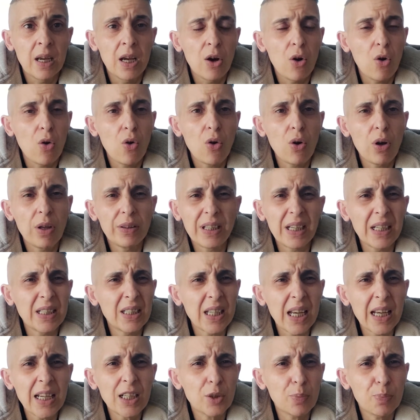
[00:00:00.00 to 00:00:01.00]
Or they
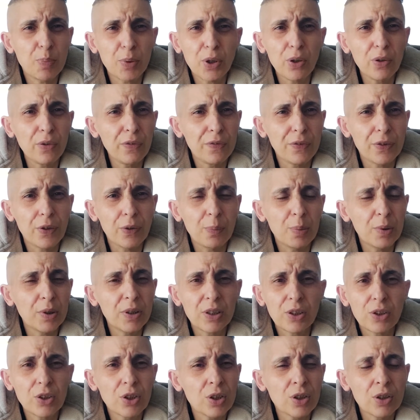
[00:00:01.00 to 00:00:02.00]
say it's beautiful, but
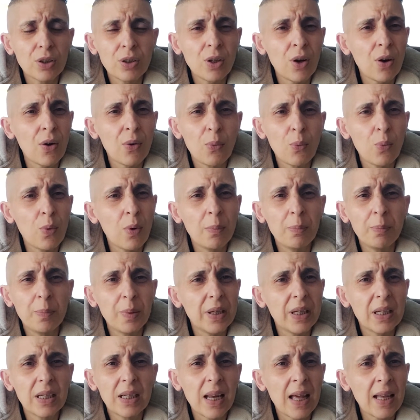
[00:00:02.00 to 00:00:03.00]
there's not one bit
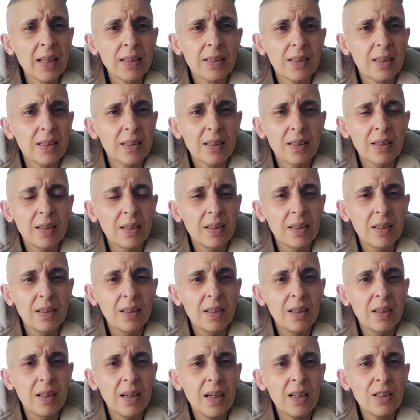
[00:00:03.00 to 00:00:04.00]
of land.
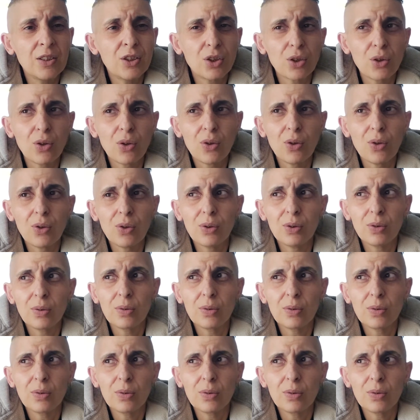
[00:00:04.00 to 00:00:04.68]
It's all